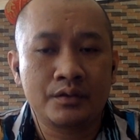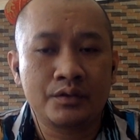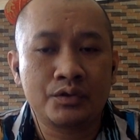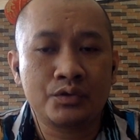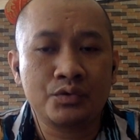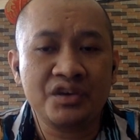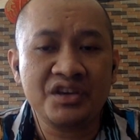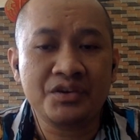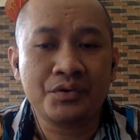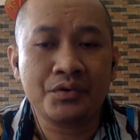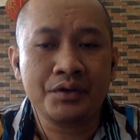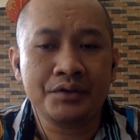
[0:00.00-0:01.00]
to
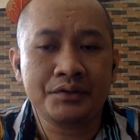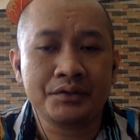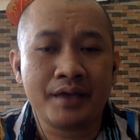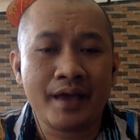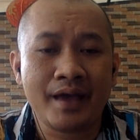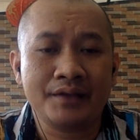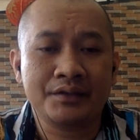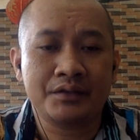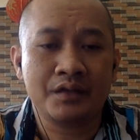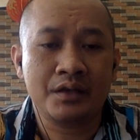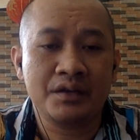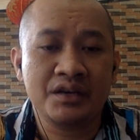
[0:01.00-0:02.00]
increase as
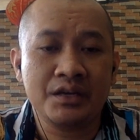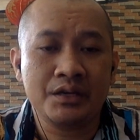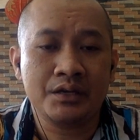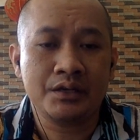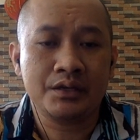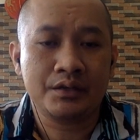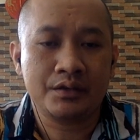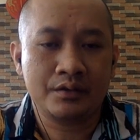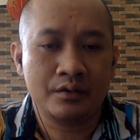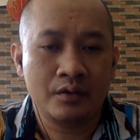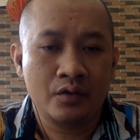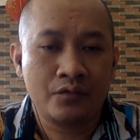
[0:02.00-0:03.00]
the need
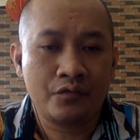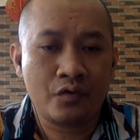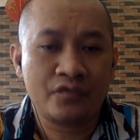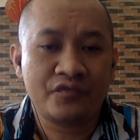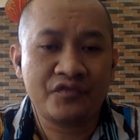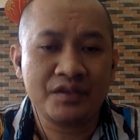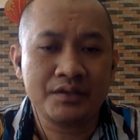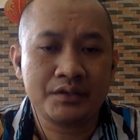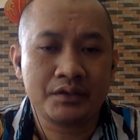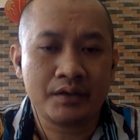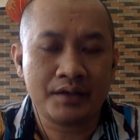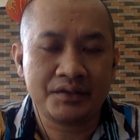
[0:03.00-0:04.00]
for
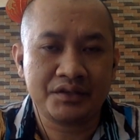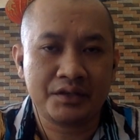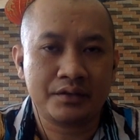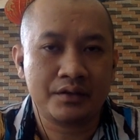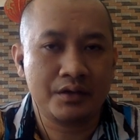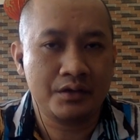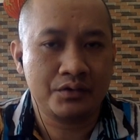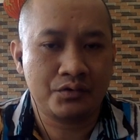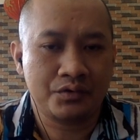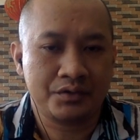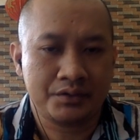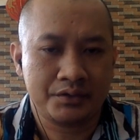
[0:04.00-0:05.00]
fixed asset
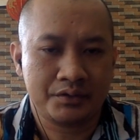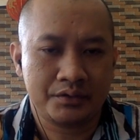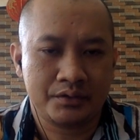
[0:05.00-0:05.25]
increases.